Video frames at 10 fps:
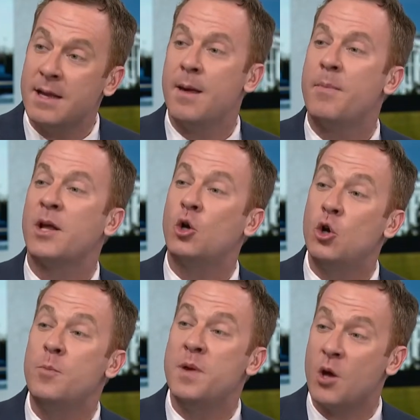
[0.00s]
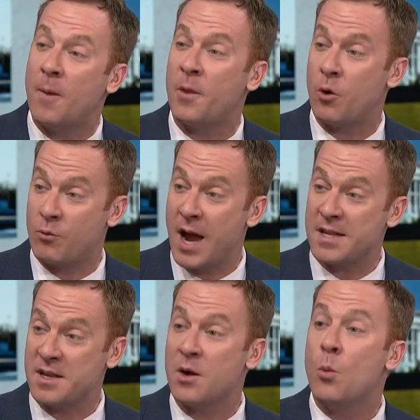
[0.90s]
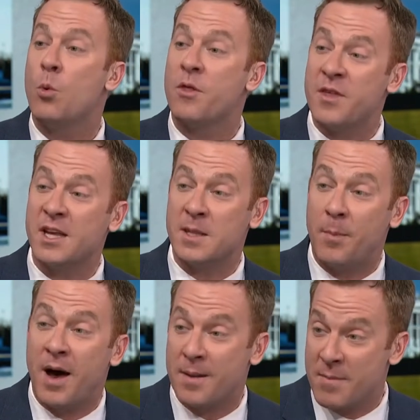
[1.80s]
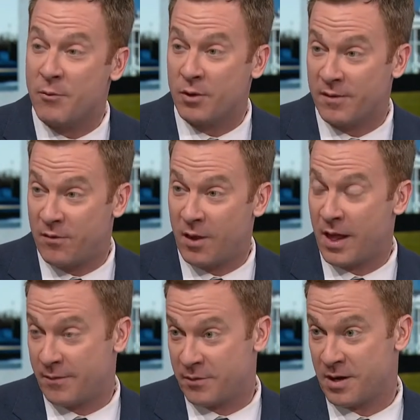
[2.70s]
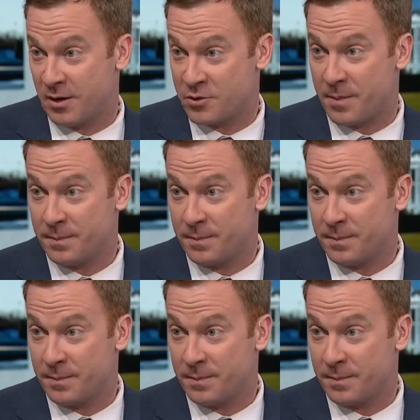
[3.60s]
but it could be on the horizon where thing, the bottom may really fall out for Donald Trump